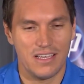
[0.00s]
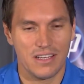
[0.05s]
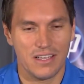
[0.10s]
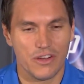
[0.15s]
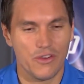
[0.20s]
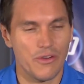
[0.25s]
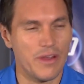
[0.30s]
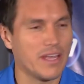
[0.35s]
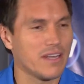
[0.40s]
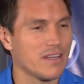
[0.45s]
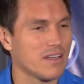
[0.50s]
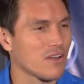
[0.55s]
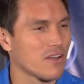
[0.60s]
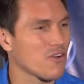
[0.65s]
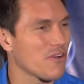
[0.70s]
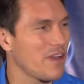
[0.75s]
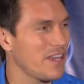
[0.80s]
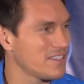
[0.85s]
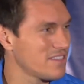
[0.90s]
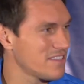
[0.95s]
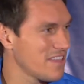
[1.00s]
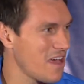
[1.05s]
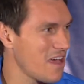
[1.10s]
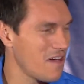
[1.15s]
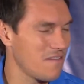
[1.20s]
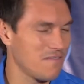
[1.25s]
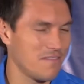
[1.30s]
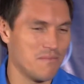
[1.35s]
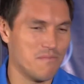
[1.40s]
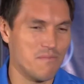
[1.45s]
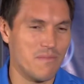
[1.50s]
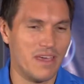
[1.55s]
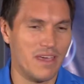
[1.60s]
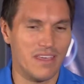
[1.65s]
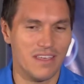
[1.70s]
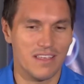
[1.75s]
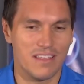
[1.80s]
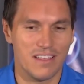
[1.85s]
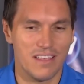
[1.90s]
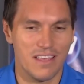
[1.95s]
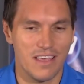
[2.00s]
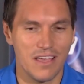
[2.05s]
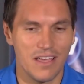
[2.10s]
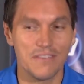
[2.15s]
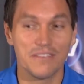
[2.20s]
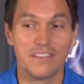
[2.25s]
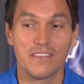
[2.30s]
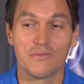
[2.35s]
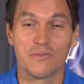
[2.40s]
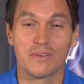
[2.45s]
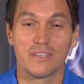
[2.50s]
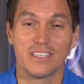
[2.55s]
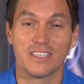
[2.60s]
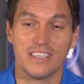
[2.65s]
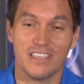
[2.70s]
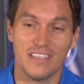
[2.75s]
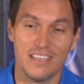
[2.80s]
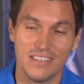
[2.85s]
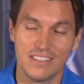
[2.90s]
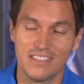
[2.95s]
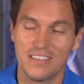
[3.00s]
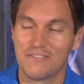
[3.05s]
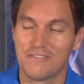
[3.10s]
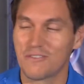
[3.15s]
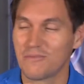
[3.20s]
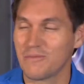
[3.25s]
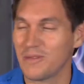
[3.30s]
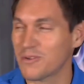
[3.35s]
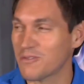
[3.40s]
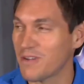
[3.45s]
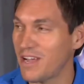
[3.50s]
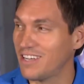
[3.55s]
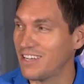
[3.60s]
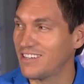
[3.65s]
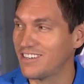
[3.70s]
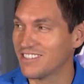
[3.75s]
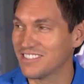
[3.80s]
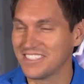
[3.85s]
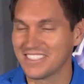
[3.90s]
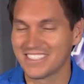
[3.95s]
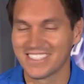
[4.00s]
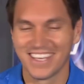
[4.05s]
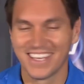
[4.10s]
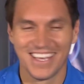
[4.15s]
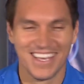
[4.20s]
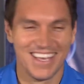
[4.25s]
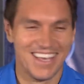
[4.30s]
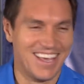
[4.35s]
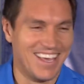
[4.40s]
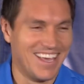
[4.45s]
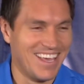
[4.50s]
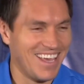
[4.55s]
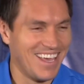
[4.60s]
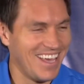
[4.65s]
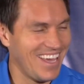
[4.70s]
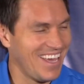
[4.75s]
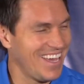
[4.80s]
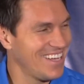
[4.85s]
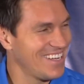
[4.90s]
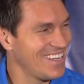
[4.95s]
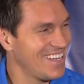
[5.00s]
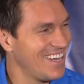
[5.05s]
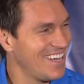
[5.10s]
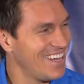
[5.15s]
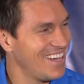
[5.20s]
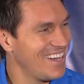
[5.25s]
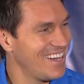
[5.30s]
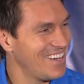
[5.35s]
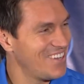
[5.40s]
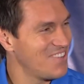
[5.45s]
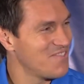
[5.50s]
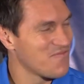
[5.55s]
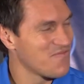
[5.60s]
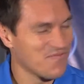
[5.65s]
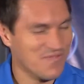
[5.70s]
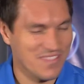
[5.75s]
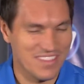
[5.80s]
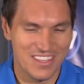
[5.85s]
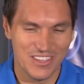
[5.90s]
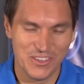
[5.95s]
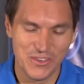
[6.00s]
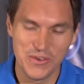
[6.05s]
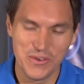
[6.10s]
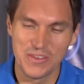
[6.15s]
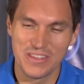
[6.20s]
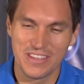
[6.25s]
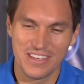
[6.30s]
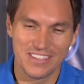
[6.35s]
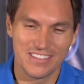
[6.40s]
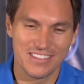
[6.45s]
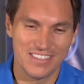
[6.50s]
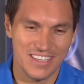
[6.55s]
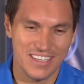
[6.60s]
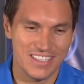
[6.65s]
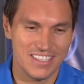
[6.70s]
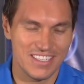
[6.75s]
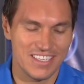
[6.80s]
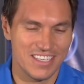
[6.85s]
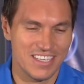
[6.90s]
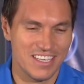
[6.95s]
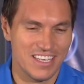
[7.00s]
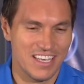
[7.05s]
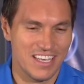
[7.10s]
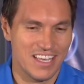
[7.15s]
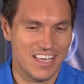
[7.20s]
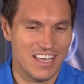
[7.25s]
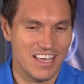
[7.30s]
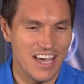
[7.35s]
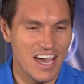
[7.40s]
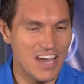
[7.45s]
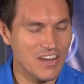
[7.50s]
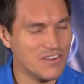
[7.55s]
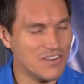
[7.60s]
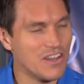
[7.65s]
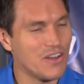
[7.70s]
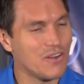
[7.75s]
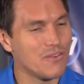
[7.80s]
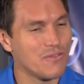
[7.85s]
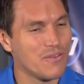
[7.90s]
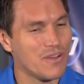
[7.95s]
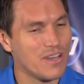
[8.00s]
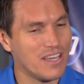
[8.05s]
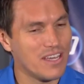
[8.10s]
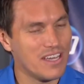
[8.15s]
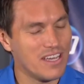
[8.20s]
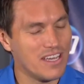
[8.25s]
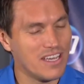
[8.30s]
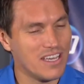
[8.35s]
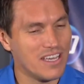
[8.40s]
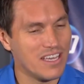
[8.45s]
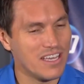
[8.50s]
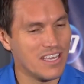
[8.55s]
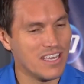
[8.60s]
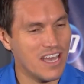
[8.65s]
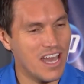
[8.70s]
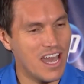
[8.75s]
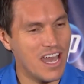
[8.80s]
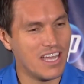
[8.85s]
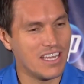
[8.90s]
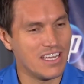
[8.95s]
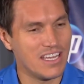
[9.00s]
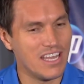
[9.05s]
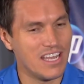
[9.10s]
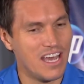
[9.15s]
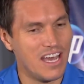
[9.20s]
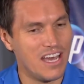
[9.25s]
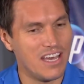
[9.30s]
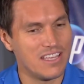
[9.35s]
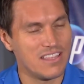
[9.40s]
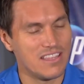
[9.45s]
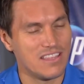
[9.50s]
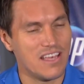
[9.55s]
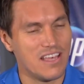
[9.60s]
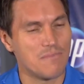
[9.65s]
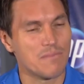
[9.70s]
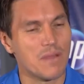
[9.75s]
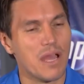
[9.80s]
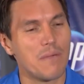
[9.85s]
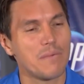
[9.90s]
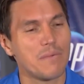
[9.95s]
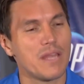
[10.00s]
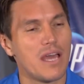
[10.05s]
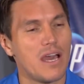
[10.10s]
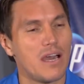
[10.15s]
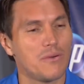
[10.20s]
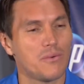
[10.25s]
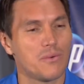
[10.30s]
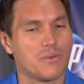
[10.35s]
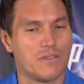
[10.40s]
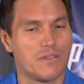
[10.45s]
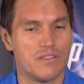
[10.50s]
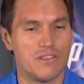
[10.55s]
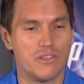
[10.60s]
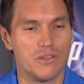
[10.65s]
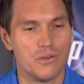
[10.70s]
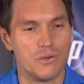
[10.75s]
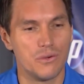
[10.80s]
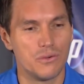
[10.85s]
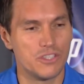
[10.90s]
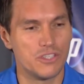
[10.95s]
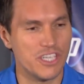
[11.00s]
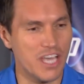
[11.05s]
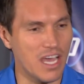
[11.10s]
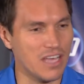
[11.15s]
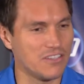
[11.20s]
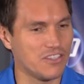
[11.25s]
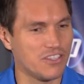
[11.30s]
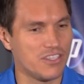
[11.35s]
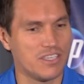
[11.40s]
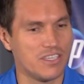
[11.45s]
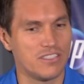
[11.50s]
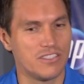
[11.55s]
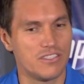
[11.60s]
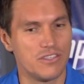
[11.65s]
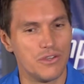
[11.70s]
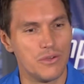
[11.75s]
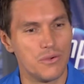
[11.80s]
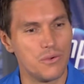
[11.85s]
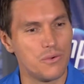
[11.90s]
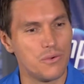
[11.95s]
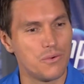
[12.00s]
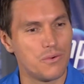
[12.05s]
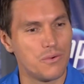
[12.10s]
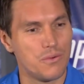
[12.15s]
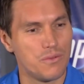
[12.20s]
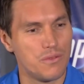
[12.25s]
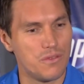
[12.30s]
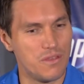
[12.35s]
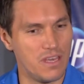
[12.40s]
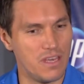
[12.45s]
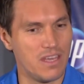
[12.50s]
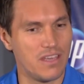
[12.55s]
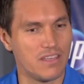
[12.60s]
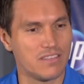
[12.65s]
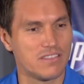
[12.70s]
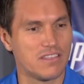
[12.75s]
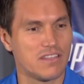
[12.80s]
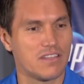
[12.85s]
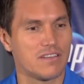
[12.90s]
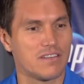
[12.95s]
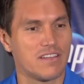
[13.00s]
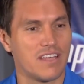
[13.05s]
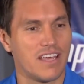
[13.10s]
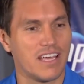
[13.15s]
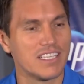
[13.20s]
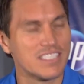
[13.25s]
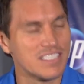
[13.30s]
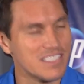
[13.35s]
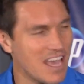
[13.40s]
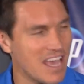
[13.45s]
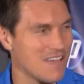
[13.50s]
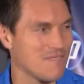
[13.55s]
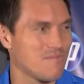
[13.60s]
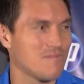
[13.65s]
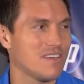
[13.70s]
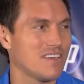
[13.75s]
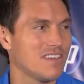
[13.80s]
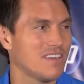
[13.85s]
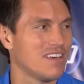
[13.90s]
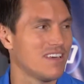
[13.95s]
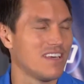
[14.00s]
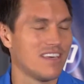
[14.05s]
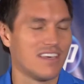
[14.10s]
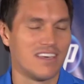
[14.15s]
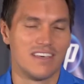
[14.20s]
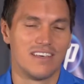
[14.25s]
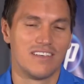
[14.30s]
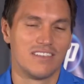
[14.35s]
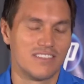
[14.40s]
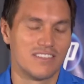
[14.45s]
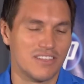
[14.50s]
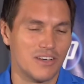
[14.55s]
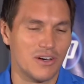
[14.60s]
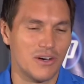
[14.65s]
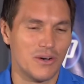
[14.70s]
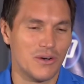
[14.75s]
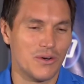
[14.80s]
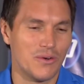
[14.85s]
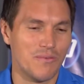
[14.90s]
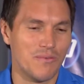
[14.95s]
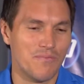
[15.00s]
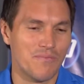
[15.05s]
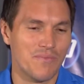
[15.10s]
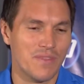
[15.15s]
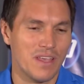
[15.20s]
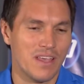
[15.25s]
great staff that make everything really easy for me, right, Douglas? And the truth is that I don't know. I'm coming out with new challenges, new things that excite me. So